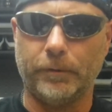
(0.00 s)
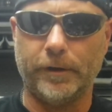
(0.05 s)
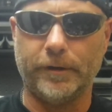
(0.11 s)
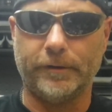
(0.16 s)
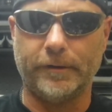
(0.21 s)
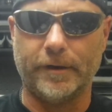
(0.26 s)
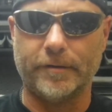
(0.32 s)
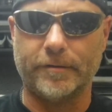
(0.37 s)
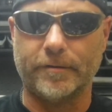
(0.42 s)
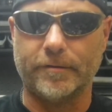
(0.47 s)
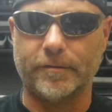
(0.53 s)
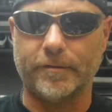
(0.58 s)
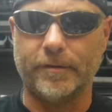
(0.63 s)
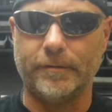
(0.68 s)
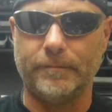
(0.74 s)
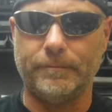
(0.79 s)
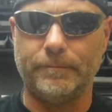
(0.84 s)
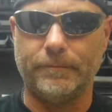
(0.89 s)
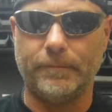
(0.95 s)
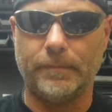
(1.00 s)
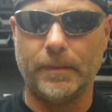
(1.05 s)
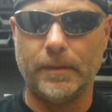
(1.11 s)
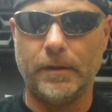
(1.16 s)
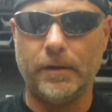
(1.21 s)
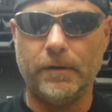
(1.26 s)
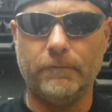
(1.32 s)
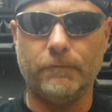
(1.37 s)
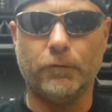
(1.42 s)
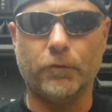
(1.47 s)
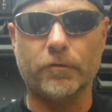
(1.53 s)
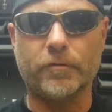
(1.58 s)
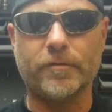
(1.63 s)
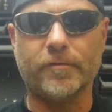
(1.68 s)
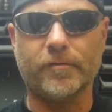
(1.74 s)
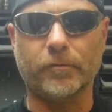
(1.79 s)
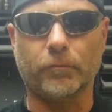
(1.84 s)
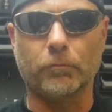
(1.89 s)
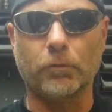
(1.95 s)
what it does is it
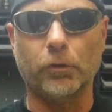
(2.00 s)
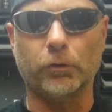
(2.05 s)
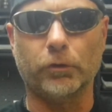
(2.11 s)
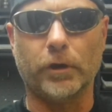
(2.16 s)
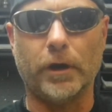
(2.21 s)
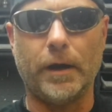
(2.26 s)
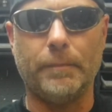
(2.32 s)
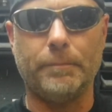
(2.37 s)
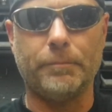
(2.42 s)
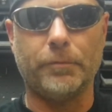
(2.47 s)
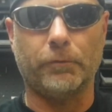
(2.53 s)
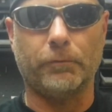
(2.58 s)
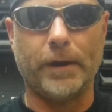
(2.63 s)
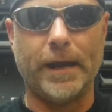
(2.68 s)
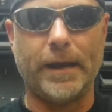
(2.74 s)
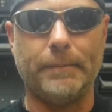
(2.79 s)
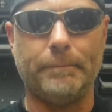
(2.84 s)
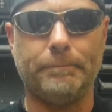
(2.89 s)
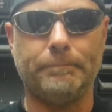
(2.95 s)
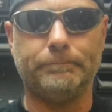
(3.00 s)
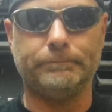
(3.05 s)
forces the roller up the ramp.